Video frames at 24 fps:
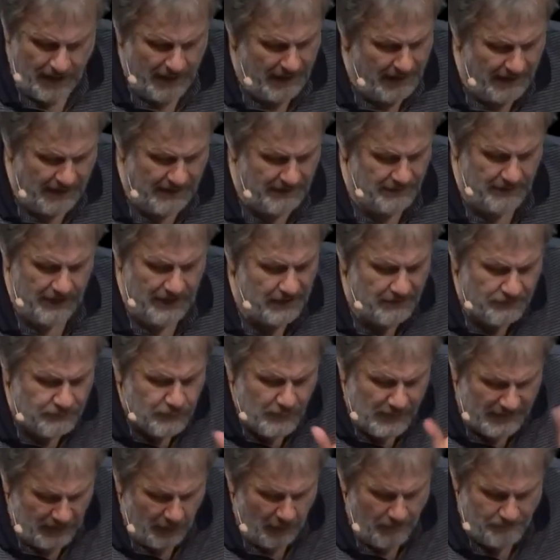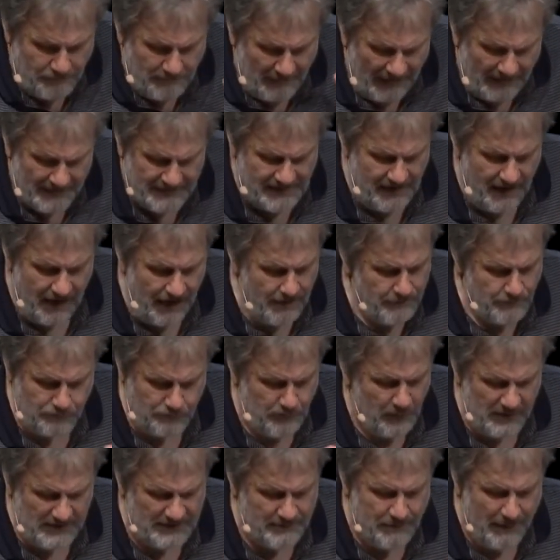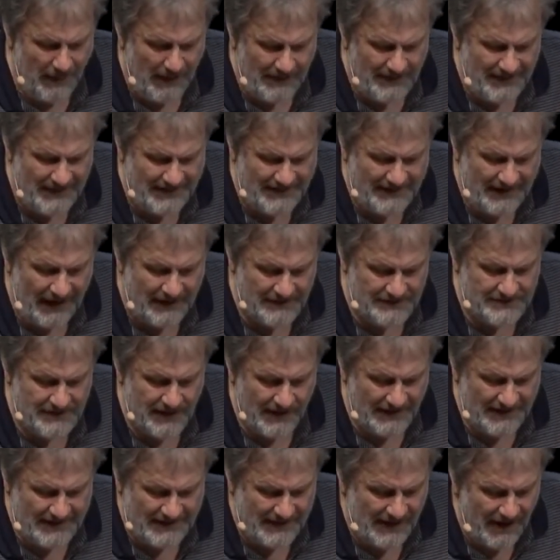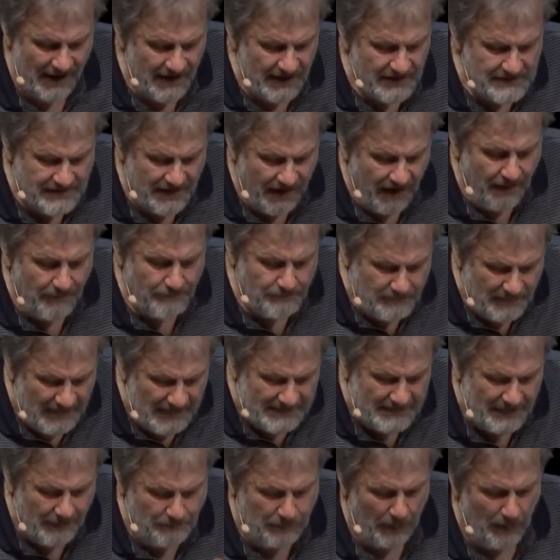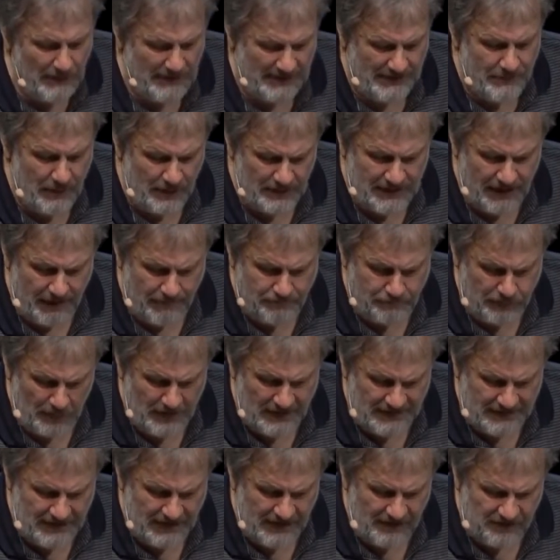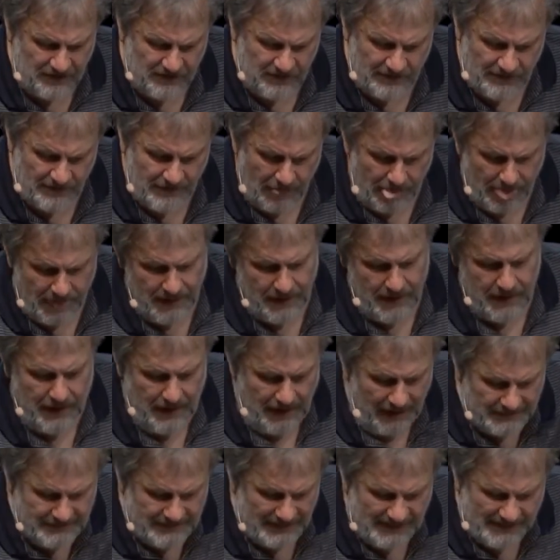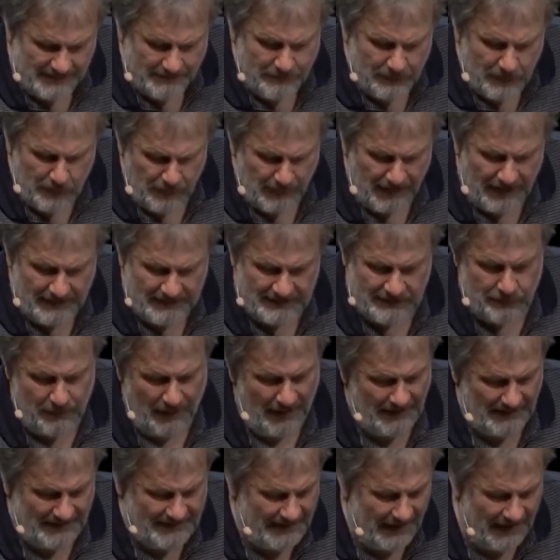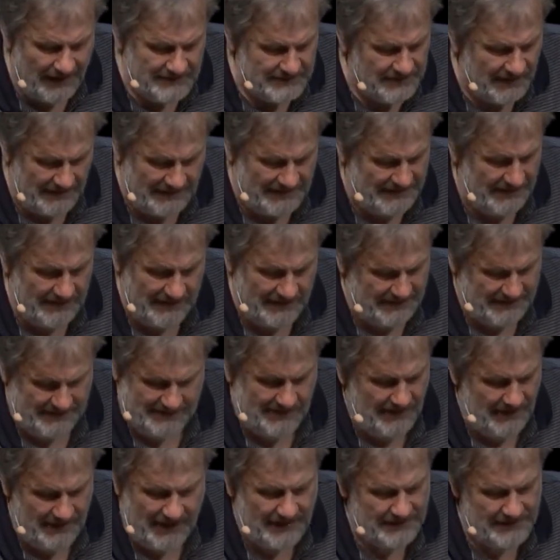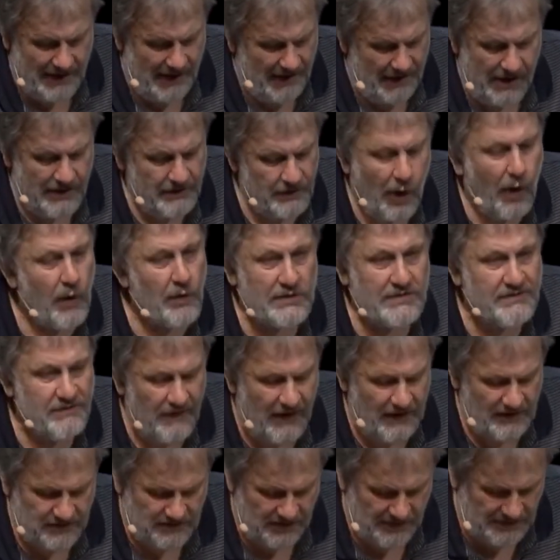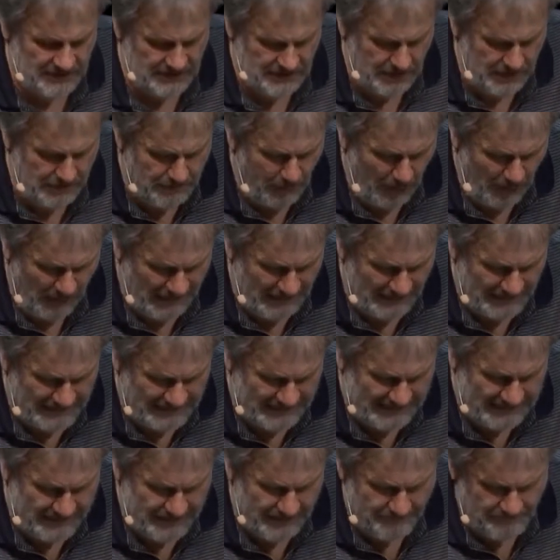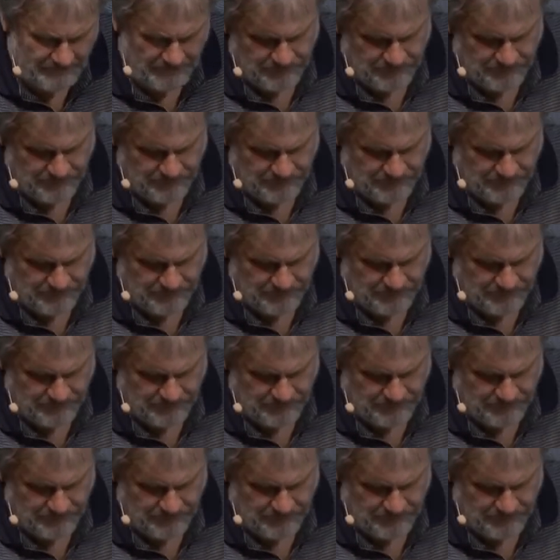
If we compare Trump with Bernie Sanders, Trump is a postmodern politician at its purest, while Sanders is rather an old-fashioned moralist.